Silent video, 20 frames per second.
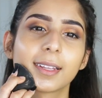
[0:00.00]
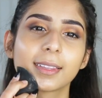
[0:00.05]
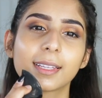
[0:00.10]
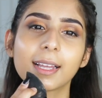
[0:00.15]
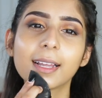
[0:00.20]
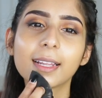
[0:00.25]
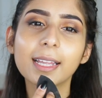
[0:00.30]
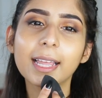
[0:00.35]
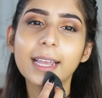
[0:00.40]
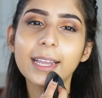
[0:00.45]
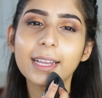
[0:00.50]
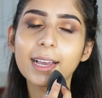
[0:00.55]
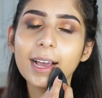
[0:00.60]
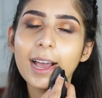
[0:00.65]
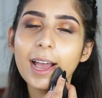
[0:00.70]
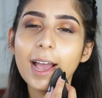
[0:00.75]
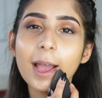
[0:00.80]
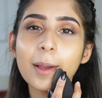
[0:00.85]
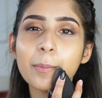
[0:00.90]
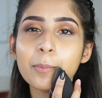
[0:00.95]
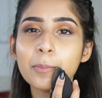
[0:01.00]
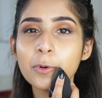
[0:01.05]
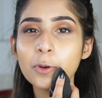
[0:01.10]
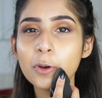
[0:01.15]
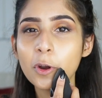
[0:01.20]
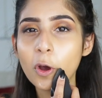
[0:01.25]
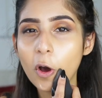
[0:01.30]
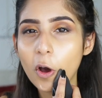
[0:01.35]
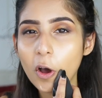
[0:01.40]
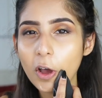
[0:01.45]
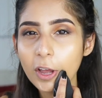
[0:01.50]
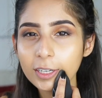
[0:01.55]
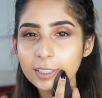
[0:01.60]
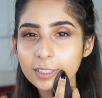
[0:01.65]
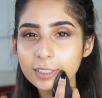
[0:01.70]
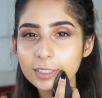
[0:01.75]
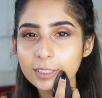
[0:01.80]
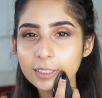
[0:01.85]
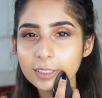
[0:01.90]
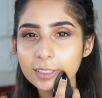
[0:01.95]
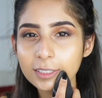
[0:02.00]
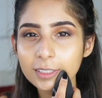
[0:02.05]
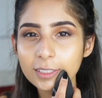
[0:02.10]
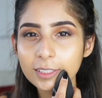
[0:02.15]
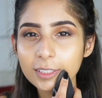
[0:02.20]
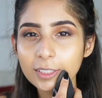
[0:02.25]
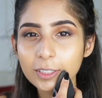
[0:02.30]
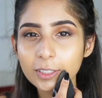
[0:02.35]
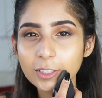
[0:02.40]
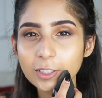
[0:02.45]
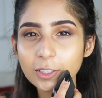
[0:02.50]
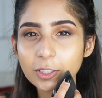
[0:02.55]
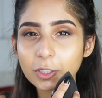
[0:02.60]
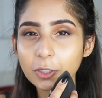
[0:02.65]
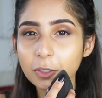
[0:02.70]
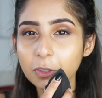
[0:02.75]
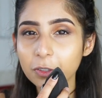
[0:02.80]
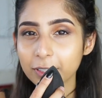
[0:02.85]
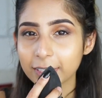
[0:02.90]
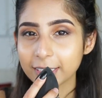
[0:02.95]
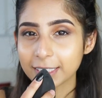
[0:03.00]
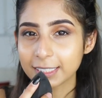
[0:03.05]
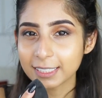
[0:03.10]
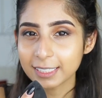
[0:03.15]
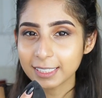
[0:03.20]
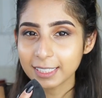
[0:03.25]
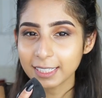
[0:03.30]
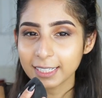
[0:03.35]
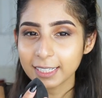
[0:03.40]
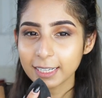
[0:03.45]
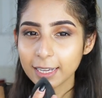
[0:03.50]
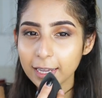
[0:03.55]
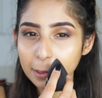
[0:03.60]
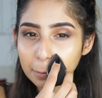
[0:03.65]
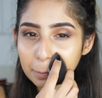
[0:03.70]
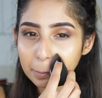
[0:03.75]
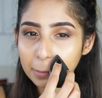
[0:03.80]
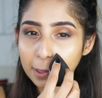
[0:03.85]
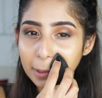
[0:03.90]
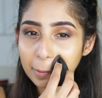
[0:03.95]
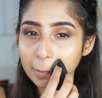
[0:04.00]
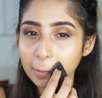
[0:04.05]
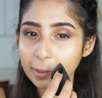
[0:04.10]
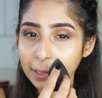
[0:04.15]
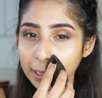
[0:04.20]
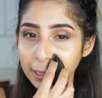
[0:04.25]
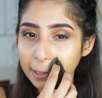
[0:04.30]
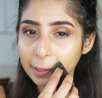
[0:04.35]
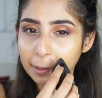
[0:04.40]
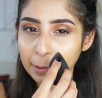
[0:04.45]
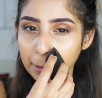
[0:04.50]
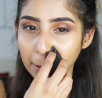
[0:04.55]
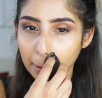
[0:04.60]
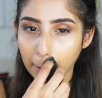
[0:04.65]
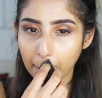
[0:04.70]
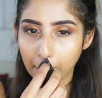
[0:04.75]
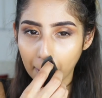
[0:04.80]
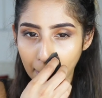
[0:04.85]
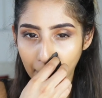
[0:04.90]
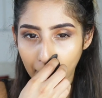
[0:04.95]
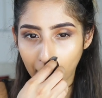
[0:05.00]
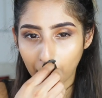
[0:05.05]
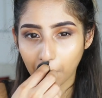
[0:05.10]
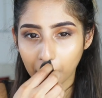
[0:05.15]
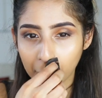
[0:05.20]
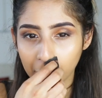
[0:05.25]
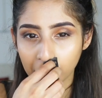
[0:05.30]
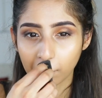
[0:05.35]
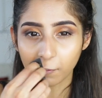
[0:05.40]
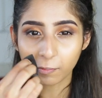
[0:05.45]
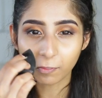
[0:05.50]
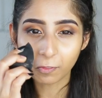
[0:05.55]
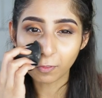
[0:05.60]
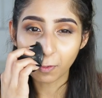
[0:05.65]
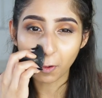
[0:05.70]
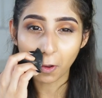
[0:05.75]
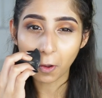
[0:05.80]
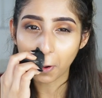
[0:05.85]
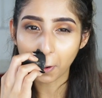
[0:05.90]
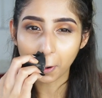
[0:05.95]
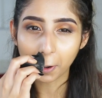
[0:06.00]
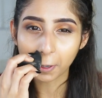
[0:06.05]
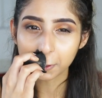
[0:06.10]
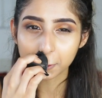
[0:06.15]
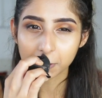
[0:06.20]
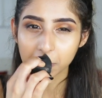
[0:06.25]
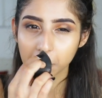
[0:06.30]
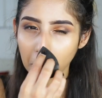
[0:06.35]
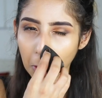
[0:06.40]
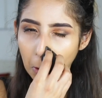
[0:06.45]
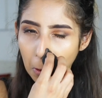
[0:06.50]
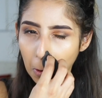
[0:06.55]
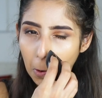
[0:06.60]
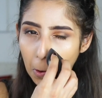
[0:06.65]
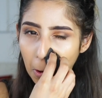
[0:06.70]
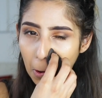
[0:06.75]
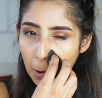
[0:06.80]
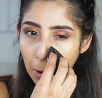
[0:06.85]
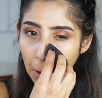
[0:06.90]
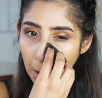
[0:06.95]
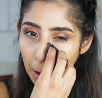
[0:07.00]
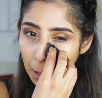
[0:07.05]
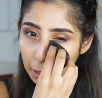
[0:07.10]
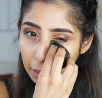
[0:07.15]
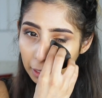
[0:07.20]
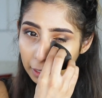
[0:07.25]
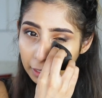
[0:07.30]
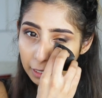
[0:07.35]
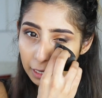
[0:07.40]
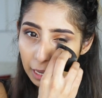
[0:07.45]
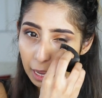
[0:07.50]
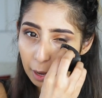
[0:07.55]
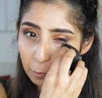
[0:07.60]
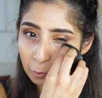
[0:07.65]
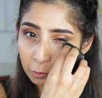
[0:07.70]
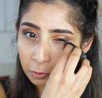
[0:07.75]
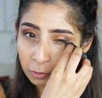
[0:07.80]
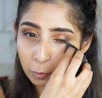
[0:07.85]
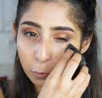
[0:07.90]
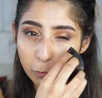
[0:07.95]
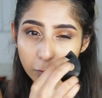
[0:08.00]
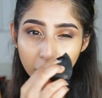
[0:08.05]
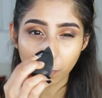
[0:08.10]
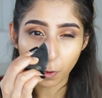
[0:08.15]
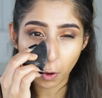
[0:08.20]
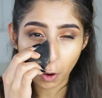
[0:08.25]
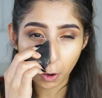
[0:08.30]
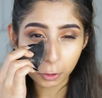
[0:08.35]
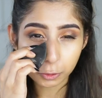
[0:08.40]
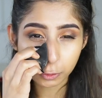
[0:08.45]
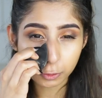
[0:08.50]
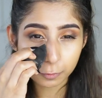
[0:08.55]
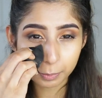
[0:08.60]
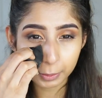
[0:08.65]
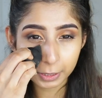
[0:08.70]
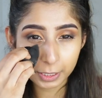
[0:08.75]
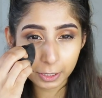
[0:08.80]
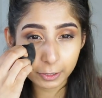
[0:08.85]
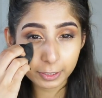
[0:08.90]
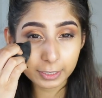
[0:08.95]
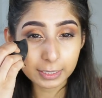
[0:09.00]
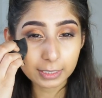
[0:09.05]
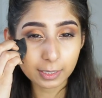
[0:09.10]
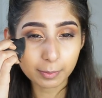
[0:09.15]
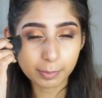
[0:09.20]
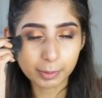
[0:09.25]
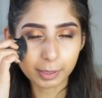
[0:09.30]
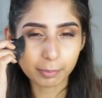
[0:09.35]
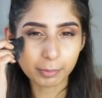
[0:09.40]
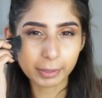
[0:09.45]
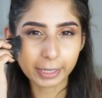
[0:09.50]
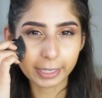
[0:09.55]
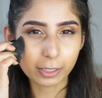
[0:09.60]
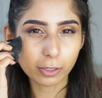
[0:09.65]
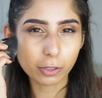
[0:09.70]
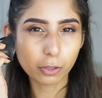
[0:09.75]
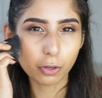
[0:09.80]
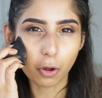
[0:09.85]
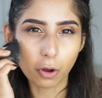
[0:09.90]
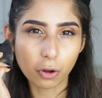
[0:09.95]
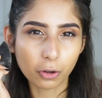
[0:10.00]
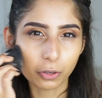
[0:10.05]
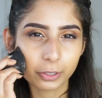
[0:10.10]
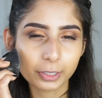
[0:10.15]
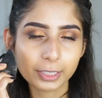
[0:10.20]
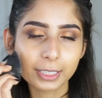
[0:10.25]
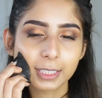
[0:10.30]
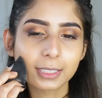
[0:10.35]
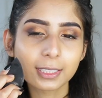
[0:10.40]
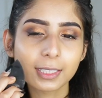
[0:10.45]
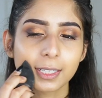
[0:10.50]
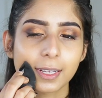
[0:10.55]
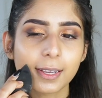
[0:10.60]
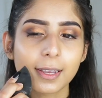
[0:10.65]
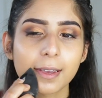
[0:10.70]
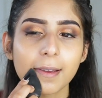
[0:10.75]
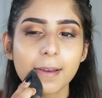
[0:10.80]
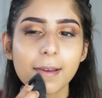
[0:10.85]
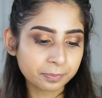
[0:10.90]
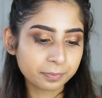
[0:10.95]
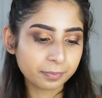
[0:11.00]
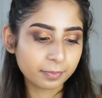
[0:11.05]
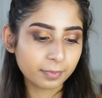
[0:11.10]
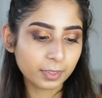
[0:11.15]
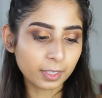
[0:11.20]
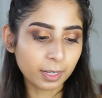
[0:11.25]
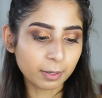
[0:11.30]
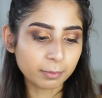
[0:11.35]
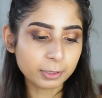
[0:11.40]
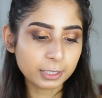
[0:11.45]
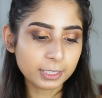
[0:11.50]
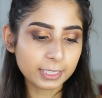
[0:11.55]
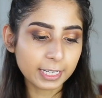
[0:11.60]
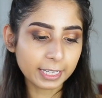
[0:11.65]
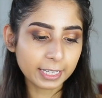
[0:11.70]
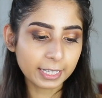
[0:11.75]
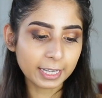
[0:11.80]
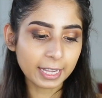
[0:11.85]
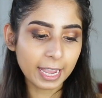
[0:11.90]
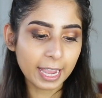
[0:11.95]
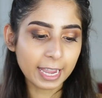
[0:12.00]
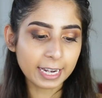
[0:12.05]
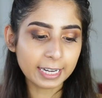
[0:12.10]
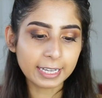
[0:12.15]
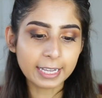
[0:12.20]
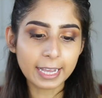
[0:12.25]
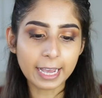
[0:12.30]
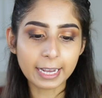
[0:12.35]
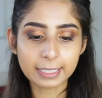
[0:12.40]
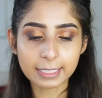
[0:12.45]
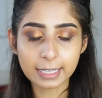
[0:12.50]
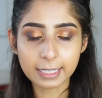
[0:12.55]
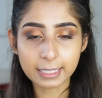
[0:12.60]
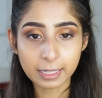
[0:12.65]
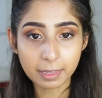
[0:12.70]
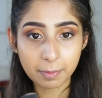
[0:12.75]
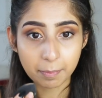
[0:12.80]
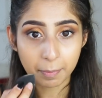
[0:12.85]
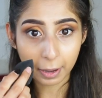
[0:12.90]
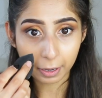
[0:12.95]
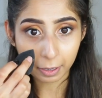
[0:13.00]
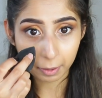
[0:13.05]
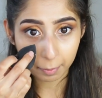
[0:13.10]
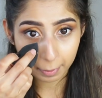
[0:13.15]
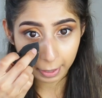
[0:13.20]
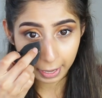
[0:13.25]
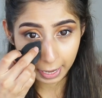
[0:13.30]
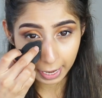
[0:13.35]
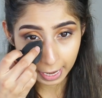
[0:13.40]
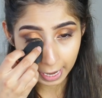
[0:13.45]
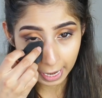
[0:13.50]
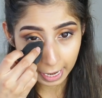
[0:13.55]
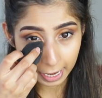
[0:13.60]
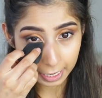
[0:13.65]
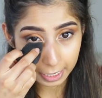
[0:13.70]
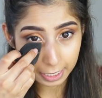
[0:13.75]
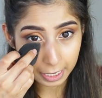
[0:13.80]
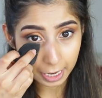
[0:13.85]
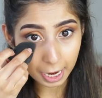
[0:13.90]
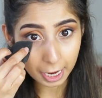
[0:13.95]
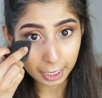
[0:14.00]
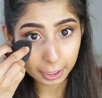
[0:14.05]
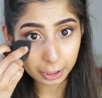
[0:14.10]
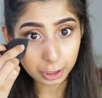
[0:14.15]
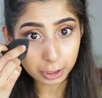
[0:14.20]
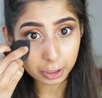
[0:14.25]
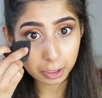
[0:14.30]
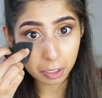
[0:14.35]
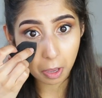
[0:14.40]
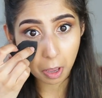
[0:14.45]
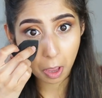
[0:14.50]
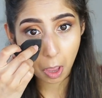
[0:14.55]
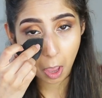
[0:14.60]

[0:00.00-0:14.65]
That like I'm not greasy yet, but I'm like on the verge. Like I'm on the verge of being greasy, but I'm like not greasy. Now I'm just taking any excess at the back of my hand and just